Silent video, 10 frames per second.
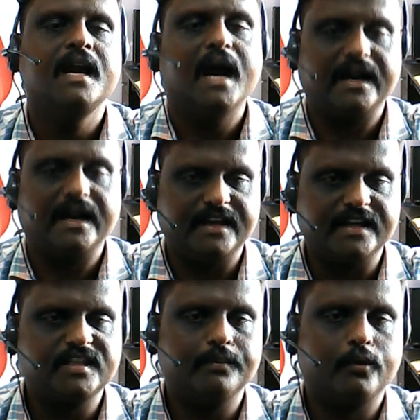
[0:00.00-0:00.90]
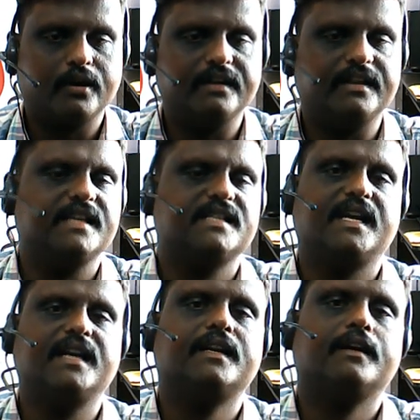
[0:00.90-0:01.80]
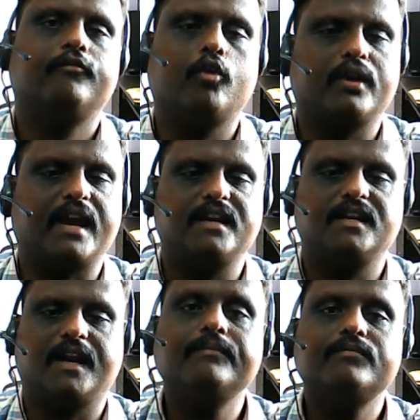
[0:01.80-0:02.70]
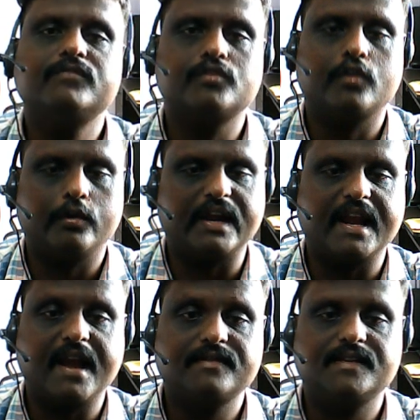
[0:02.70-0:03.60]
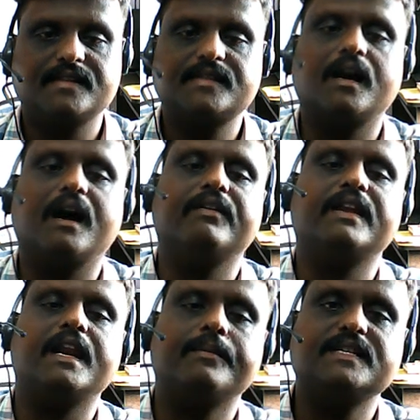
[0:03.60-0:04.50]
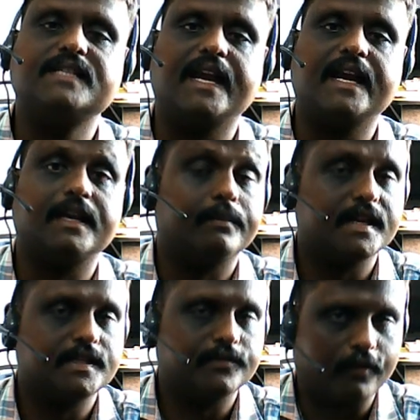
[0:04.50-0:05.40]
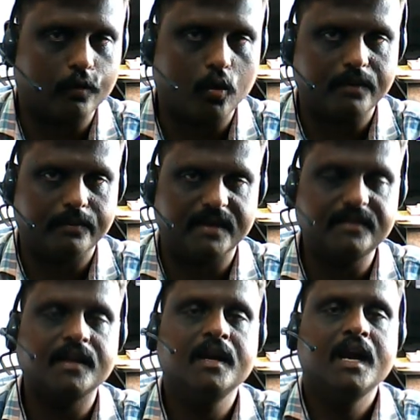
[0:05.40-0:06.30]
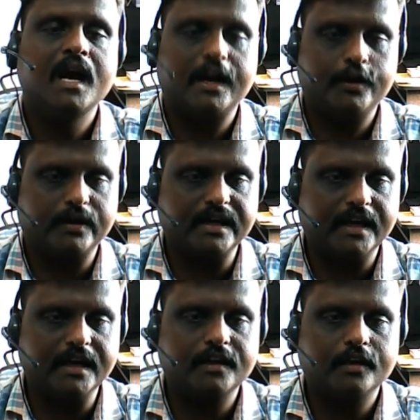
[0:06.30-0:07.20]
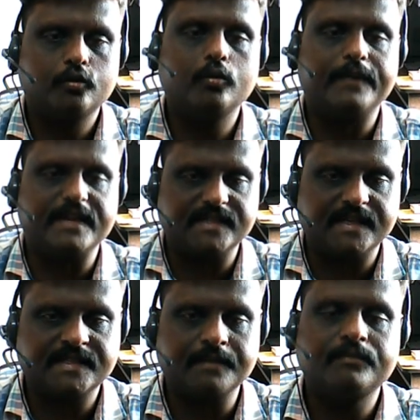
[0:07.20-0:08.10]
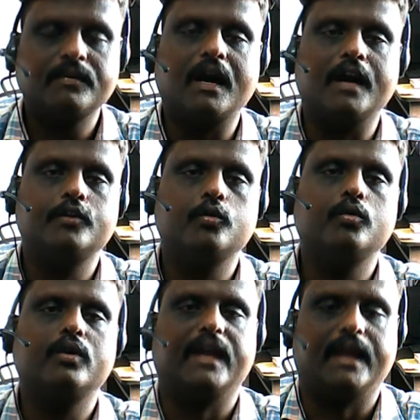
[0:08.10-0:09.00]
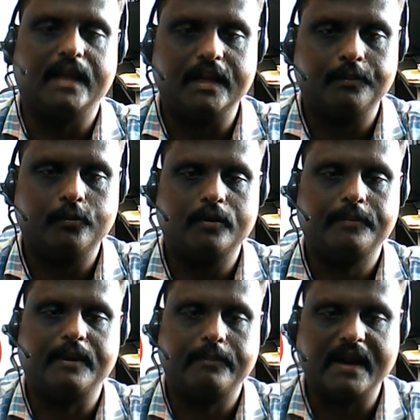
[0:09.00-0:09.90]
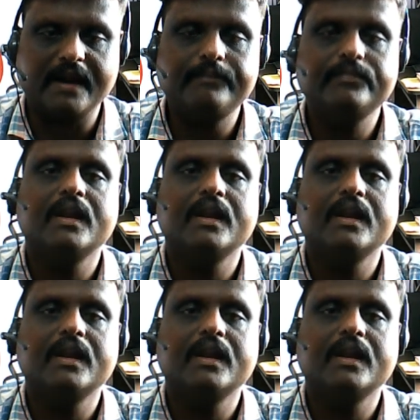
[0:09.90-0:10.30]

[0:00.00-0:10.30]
And the next important thing is that $499. So you can access our LMS AI templates for 1 month and you can get 2 plagiarism and 2 AI report per plan.